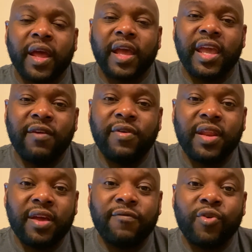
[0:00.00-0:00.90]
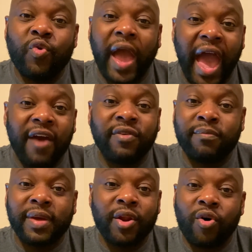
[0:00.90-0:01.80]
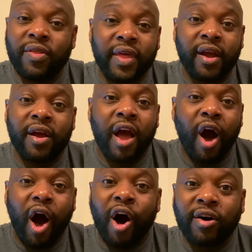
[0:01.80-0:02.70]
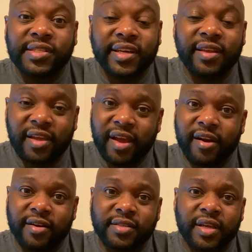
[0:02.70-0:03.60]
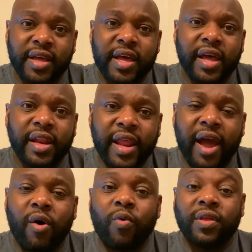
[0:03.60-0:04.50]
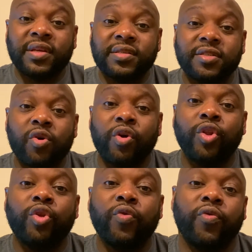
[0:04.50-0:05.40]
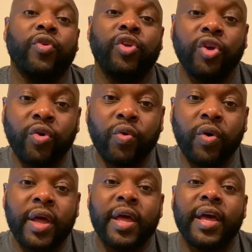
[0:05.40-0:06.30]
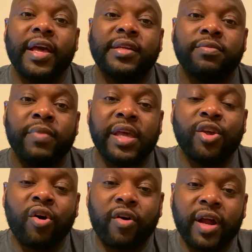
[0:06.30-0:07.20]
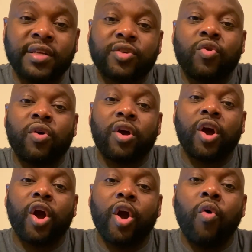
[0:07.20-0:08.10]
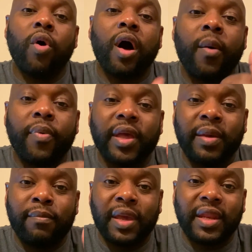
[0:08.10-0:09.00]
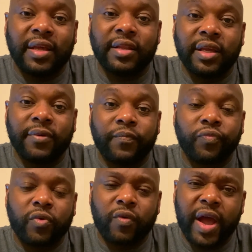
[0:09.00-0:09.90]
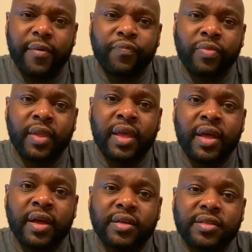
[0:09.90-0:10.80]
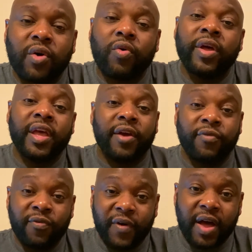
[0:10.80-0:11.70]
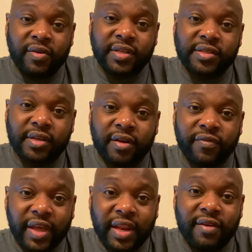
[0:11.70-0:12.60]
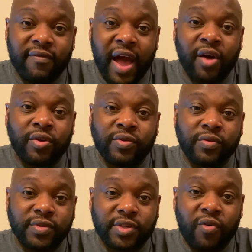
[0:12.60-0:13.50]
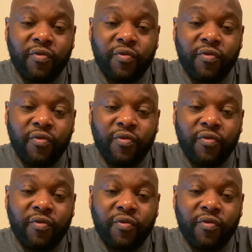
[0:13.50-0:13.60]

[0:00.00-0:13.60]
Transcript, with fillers: even if you haven't been on there all ten years. Now, what this is going to do for you is make your credit score go up immediately, right? So if you found this of any value so